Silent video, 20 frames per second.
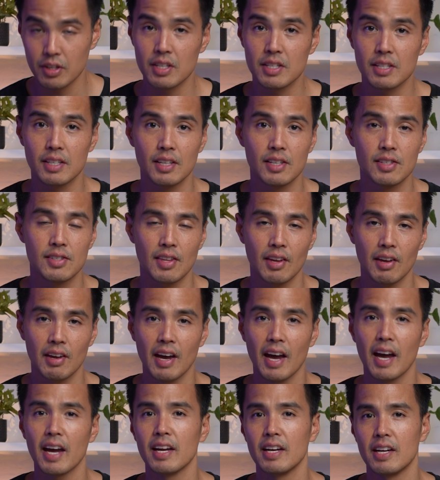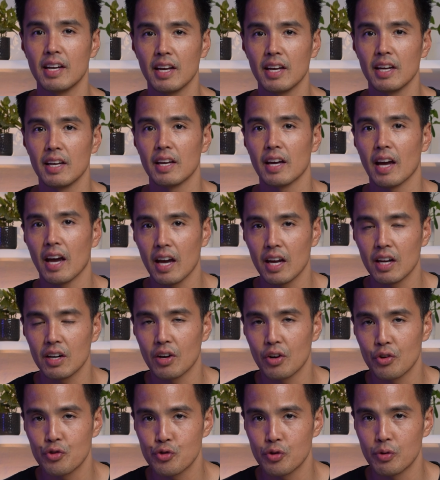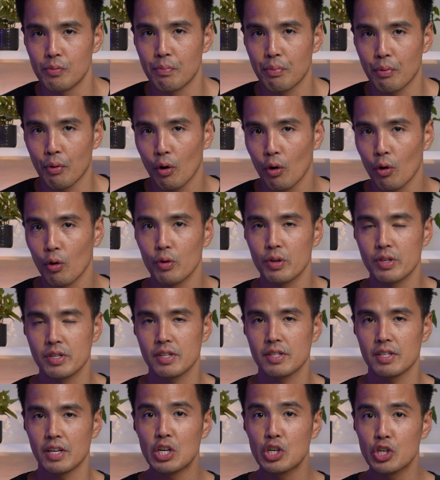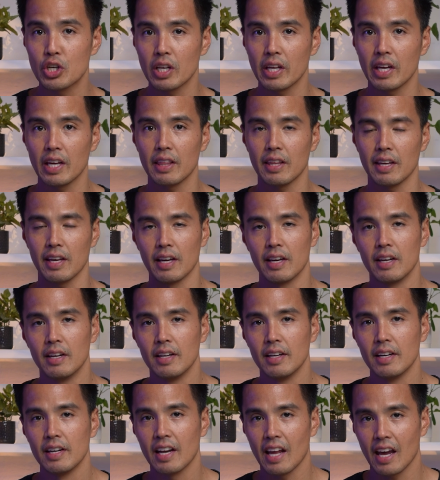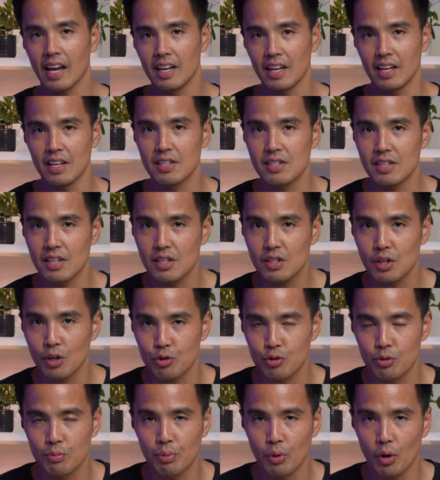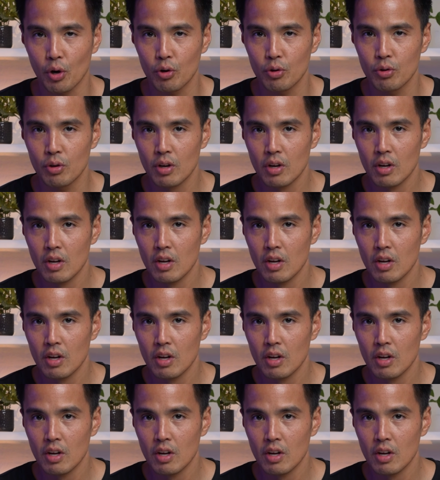This is the AD800 Pro. It's essentially the AD600 Pro,